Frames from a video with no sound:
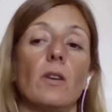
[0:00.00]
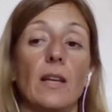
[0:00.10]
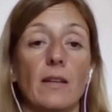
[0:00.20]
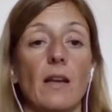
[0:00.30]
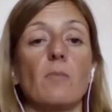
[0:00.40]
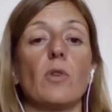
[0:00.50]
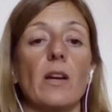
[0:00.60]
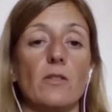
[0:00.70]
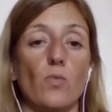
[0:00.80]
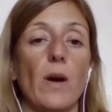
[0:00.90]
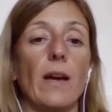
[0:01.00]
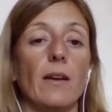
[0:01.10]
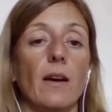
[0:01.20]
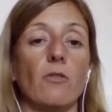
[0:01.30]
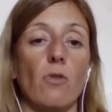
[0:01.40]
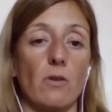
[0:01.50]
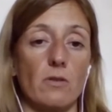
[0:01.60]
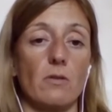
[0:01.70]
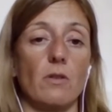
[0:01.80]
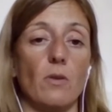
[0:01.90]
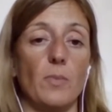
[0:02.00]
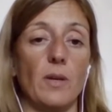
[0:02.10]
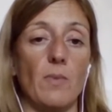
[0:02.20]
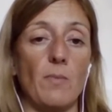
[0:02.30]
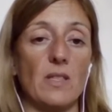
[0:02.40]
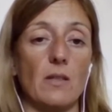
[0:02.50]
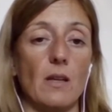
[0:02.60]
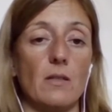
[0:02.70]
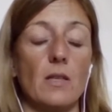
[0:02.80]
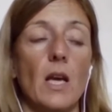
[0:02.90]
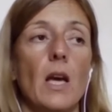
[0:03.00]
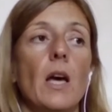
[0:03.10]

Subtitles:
in an harmonized way across the European member states.